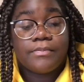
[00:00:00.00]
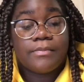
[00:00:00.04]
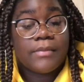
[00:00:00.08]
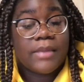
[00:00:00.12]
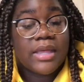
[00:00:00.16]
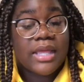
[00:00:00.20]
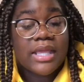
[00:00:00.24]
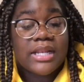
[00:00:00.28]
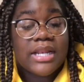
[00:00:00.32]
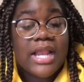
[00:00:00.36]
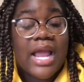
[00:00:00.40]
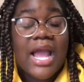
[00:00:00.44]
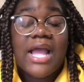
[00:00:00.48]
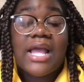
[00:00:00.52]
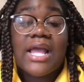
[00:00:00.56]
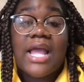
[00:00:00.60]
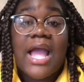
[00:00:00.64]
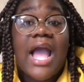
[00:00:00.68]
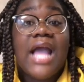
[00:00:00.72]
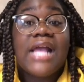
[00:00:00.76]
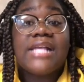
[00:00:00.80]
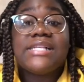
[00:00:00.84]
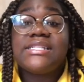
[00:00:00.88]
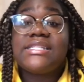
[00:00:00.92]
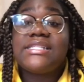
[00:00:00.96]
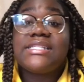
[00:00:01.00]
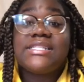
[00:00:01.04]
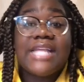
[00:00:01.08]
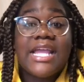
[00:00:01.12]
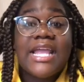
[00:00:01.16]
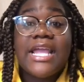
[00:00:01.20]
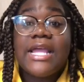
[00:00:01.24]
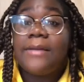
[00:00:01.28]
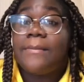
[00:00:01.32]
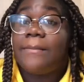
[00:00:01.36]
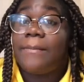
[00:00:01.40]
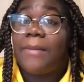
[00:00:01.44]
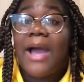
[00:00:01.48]
And I
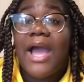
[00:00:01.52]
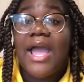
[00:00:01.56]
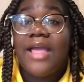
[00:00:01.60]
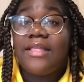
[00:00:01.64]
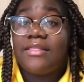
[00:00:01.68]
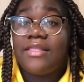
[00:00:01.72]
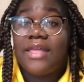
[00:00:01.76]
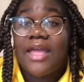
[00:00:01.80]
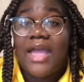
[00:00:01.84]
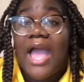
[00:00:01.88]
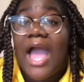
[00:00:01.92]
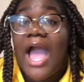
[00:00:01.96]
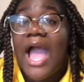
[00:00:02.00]
stand by that.